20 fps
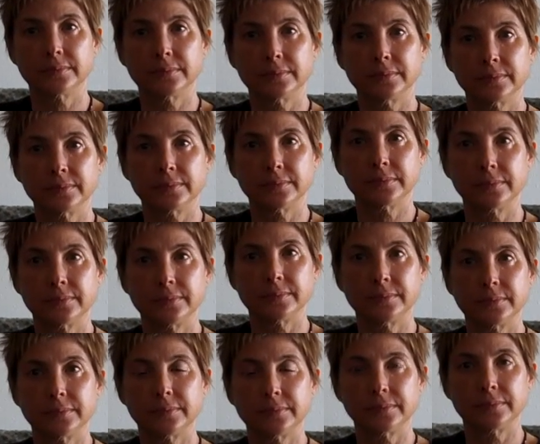had
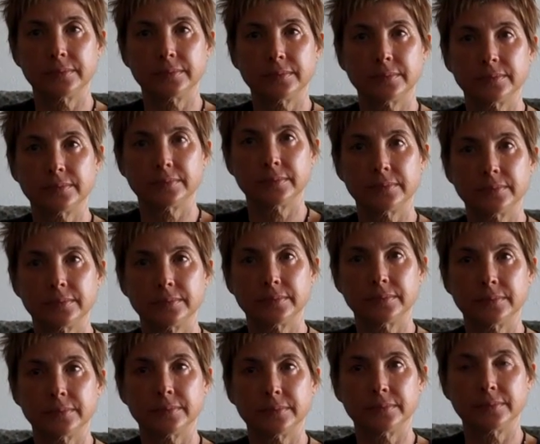
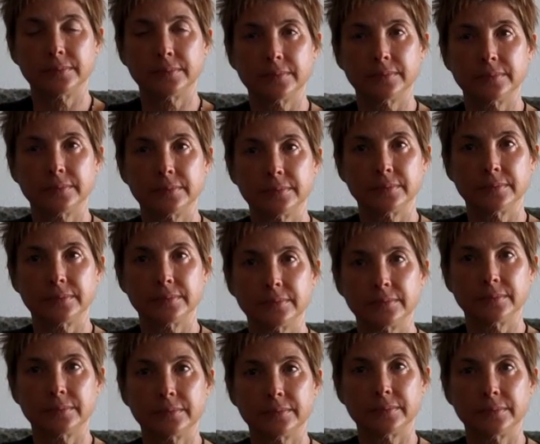started the Miltree
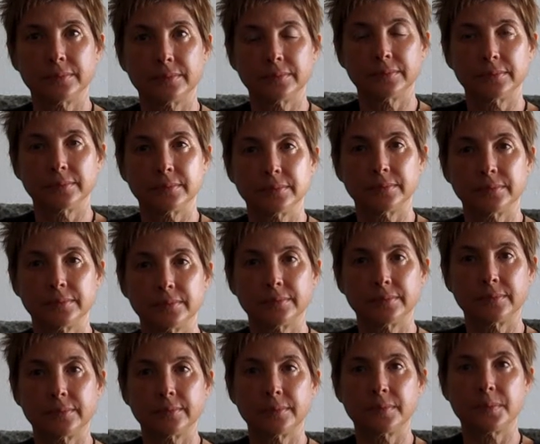organization,
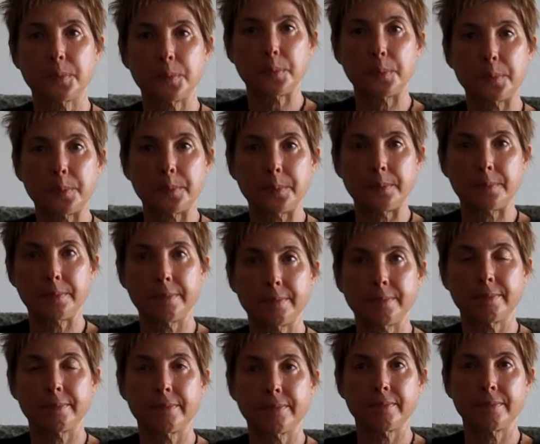and I know that
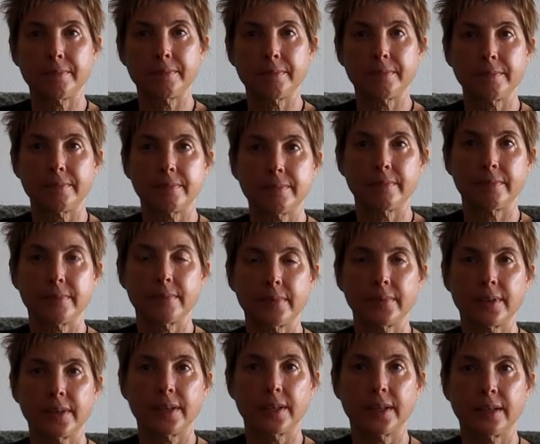a lot of people are
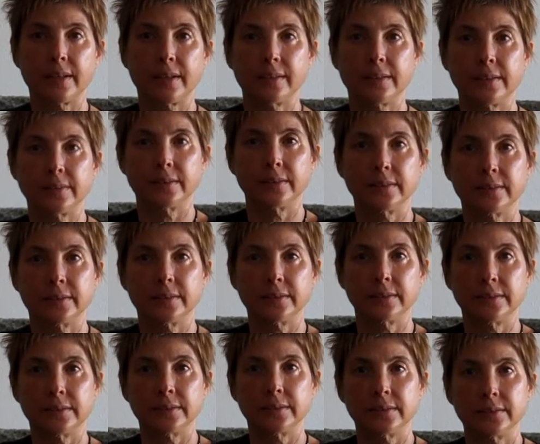familiar with how that
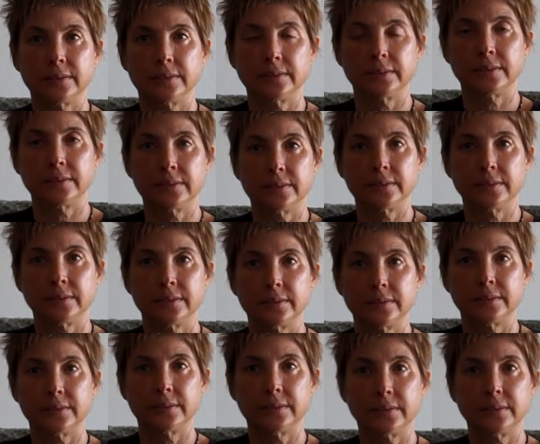originated,
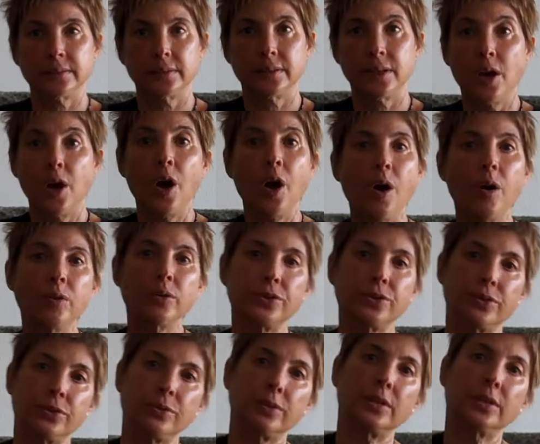but would you tell us
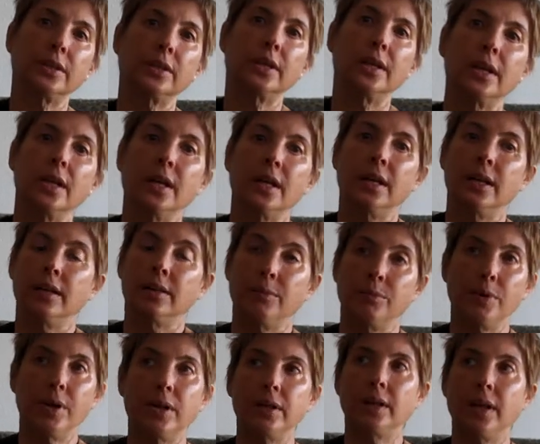again? Sure.
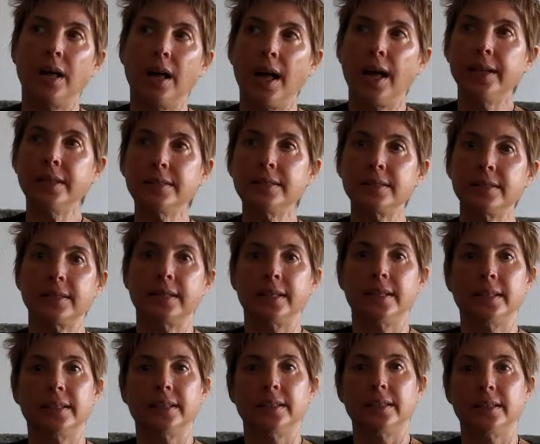Well,
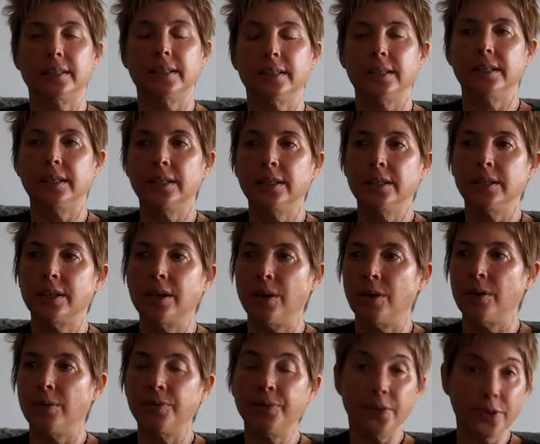honestly, you
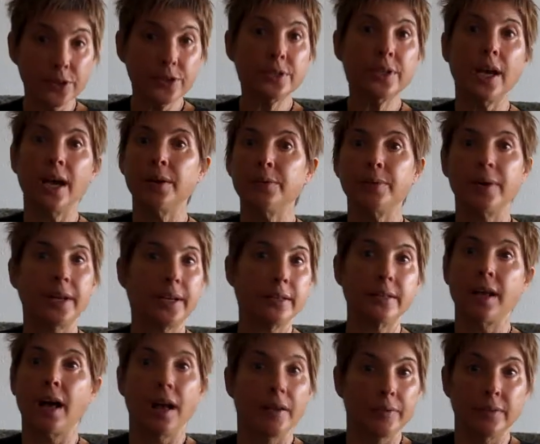know, first I read a
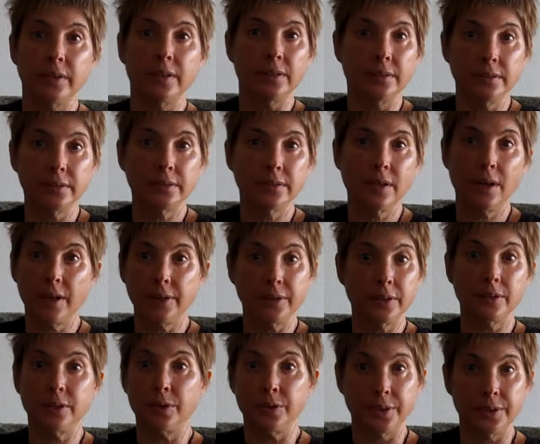novel called The
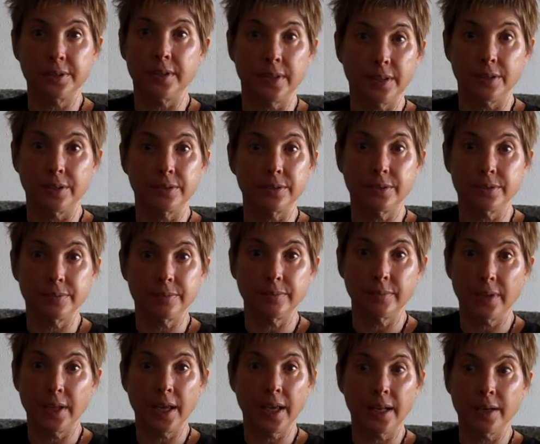Lotus Eaters,
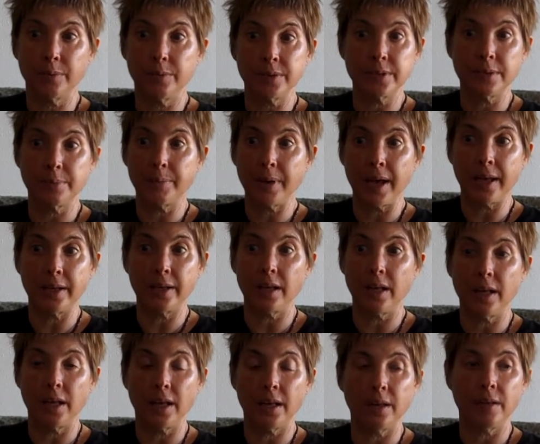and it was about
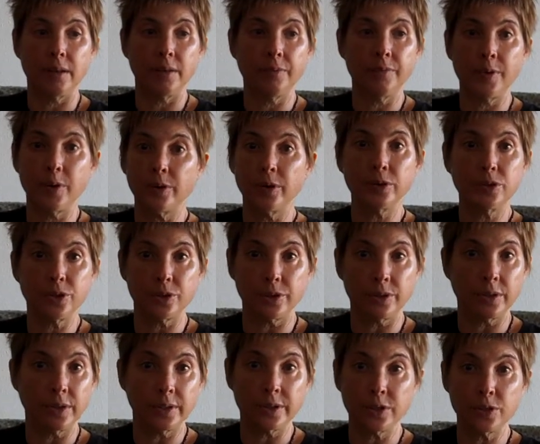a
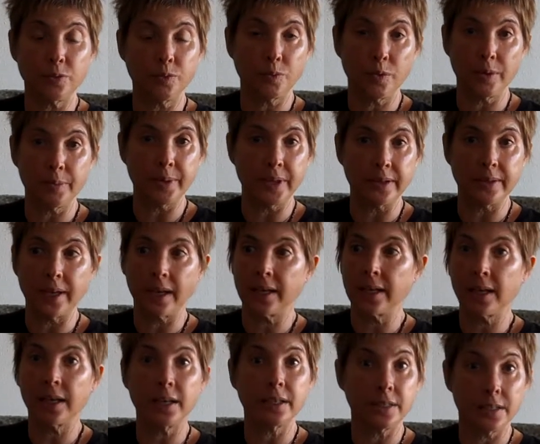photojournalist, a woman that
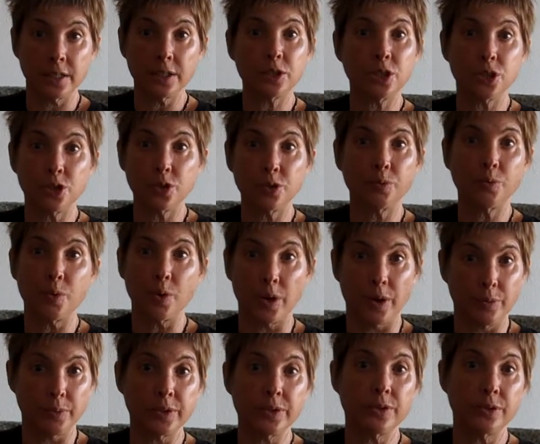got addicted to war.
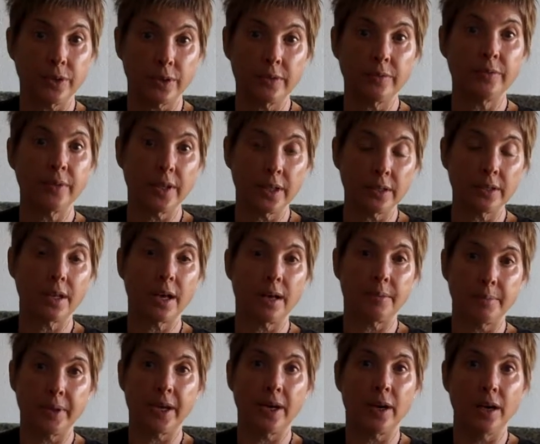It was during the
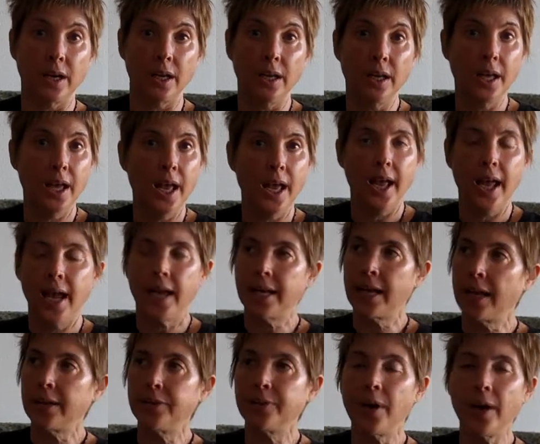Vietnam era, and
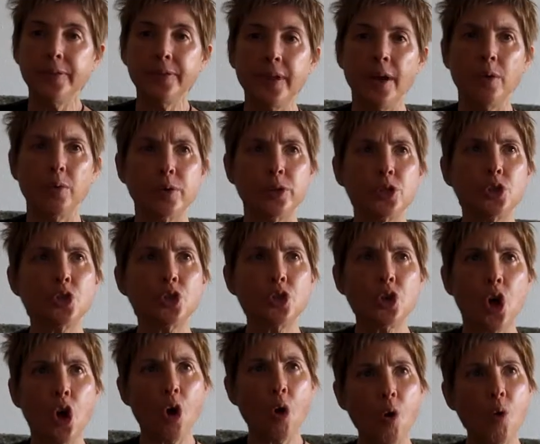I thought that was
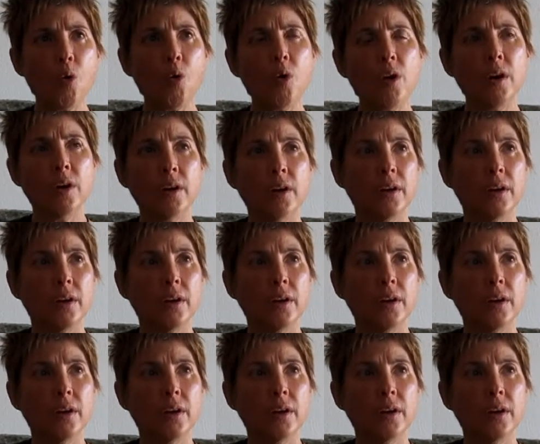so